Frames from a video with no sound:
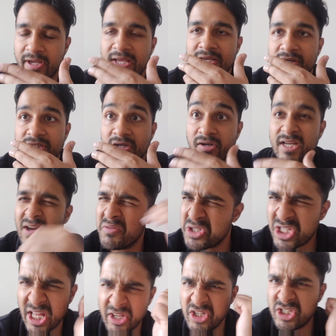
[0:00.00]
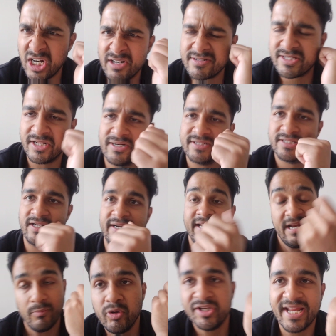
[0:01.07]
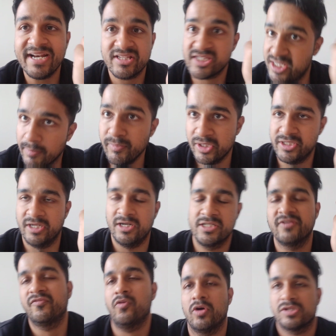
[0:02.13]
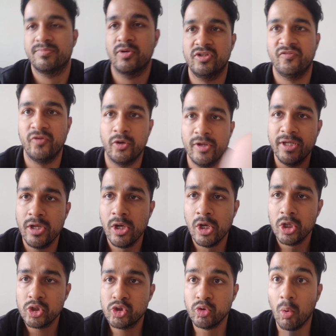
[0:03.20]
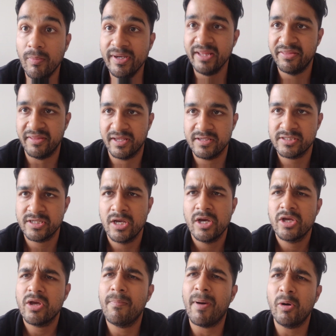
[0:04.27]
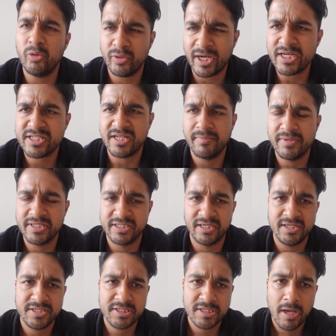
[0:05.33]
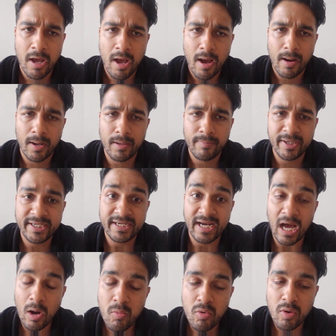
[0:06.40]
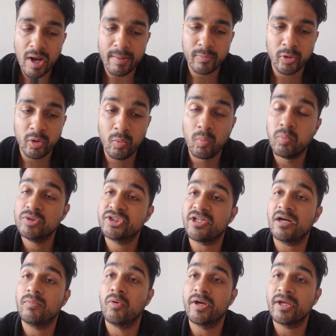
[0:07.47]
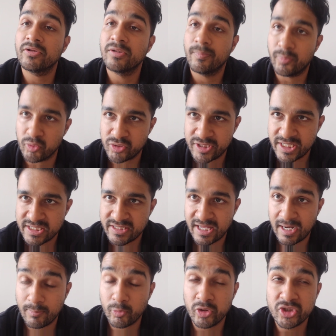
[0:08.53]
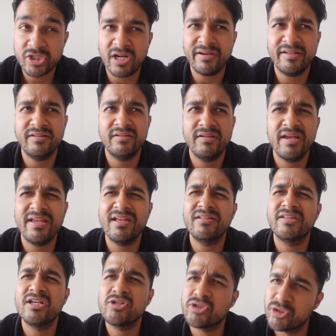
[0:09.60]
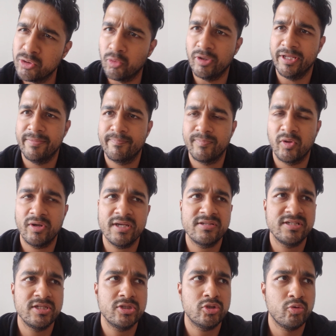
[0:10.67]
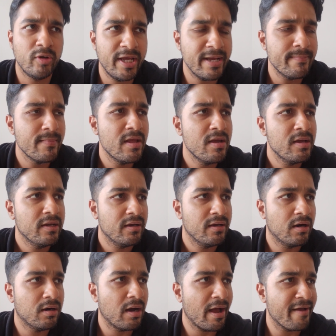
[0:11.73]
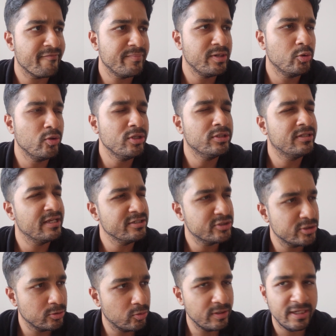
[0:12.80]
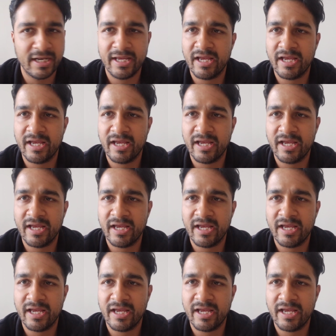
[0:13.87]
Okay. Earlier I was just like result. And I would get some results, of course, because if you're doing so many things, you're bound to get some results. But now I'm going to start working on the process and I'm going to start taking things slowly. Okay. Since today, I've been doing things slowly.